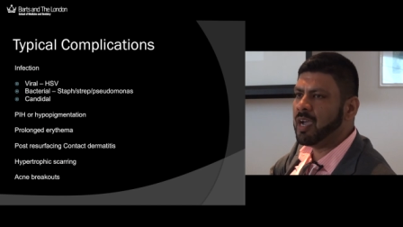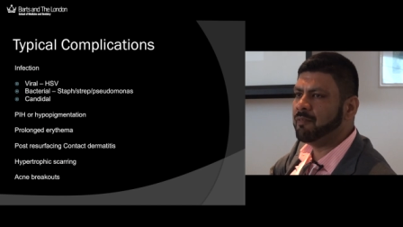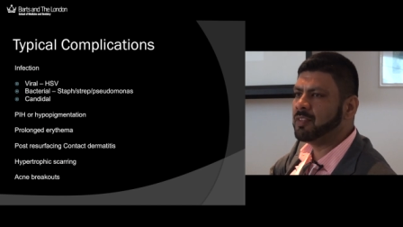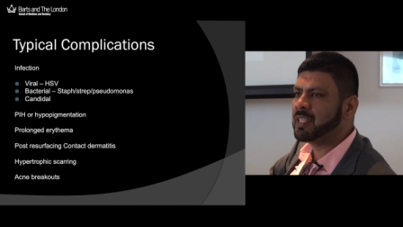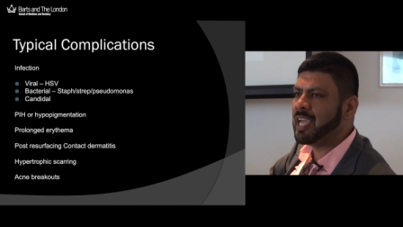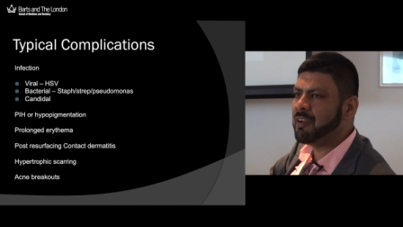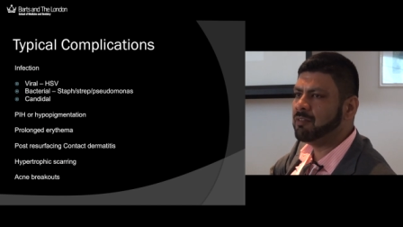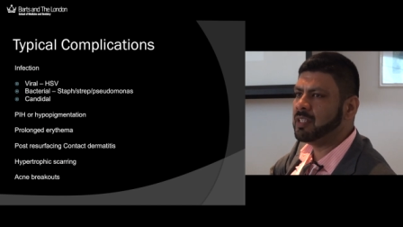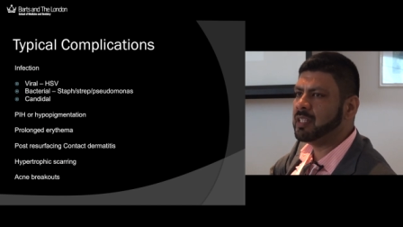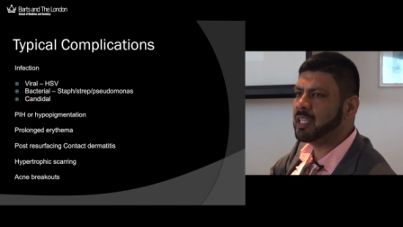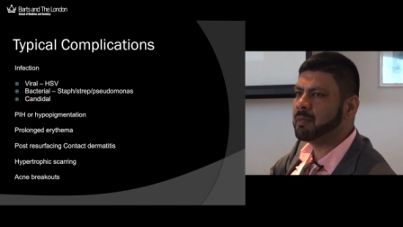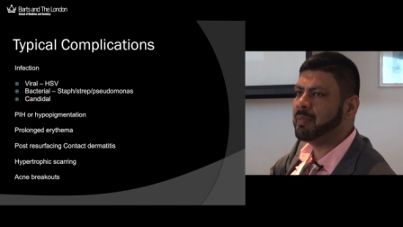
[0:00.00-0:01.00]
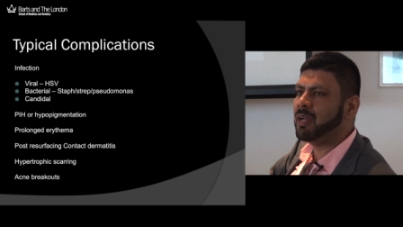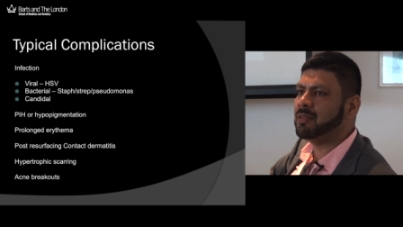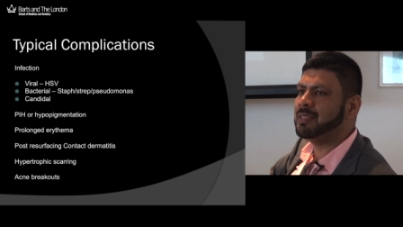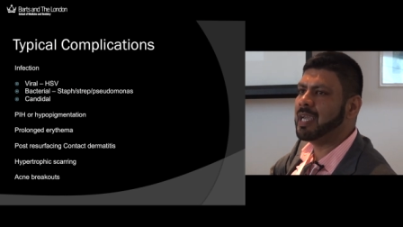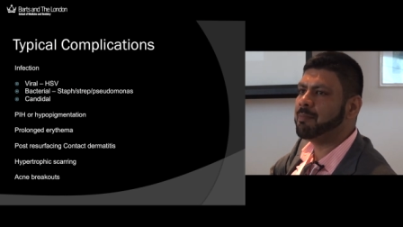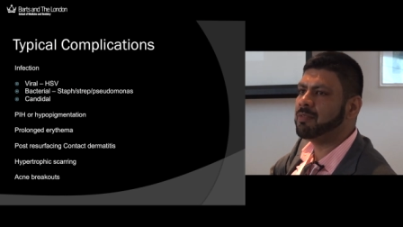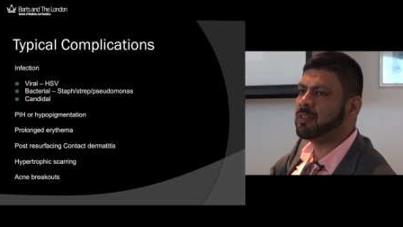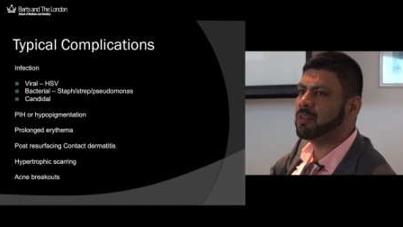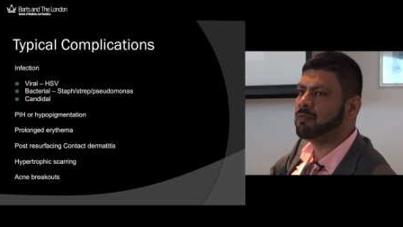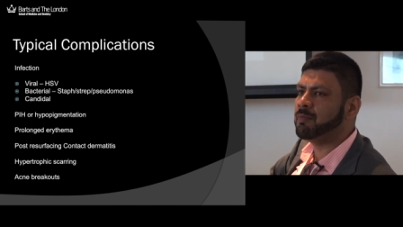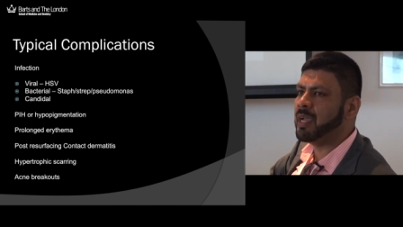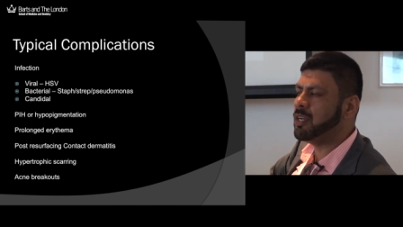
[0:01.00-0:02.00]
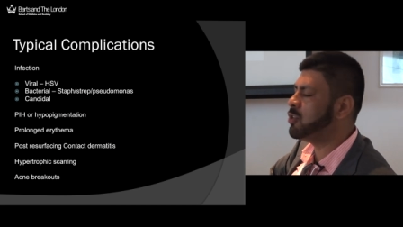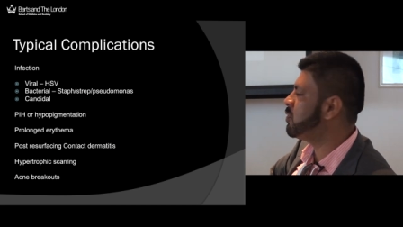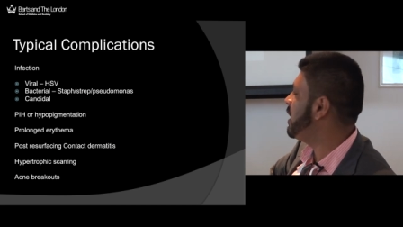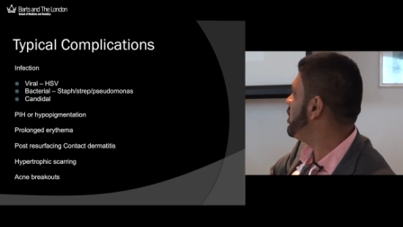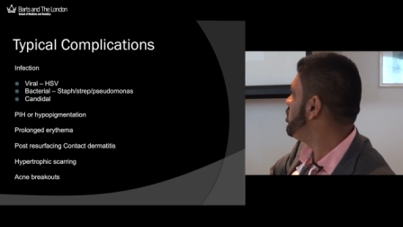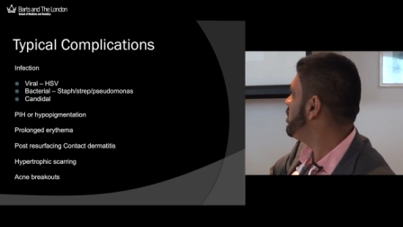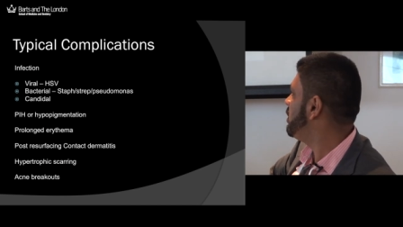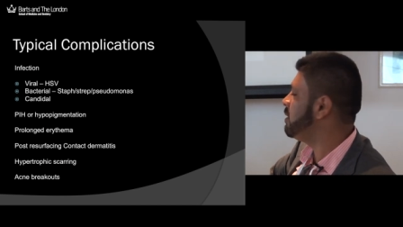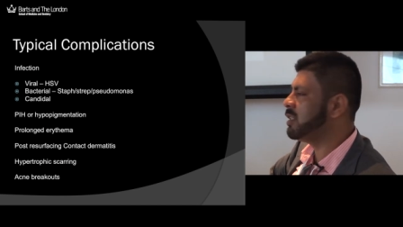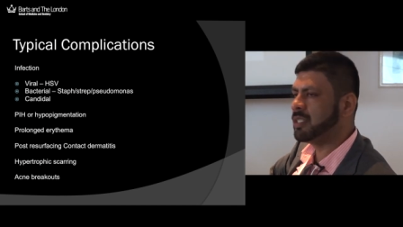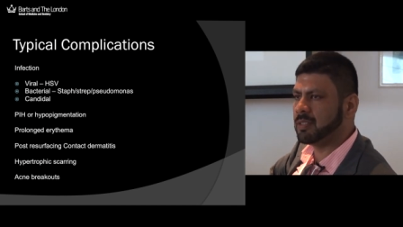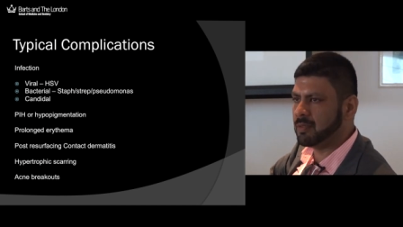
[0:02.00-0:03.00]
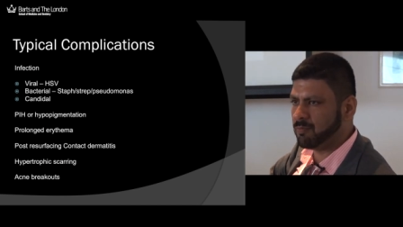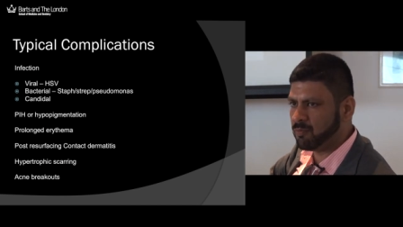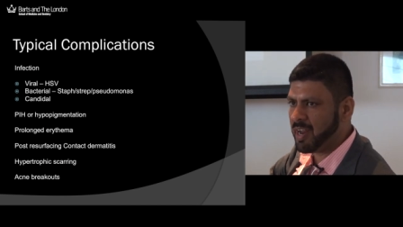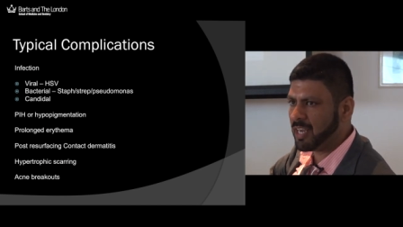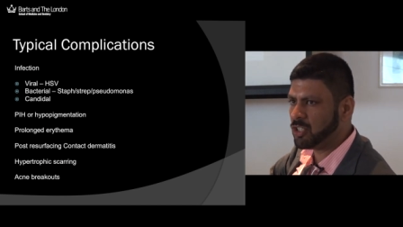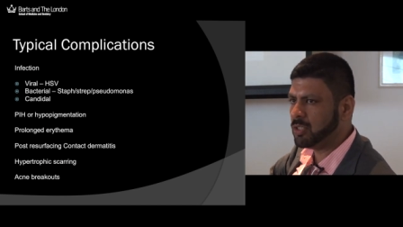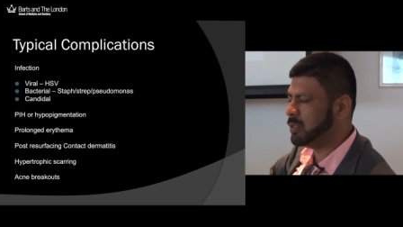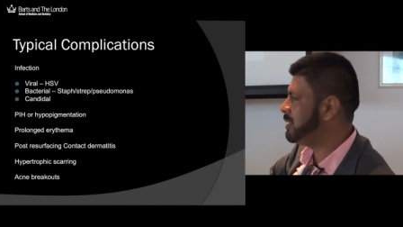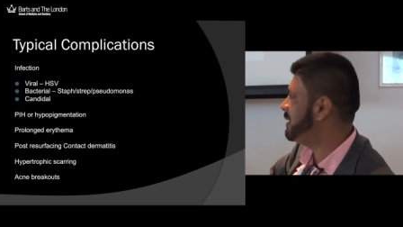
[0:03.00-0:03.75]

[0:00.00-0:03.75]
have to carefully think about depth of penetration, fractional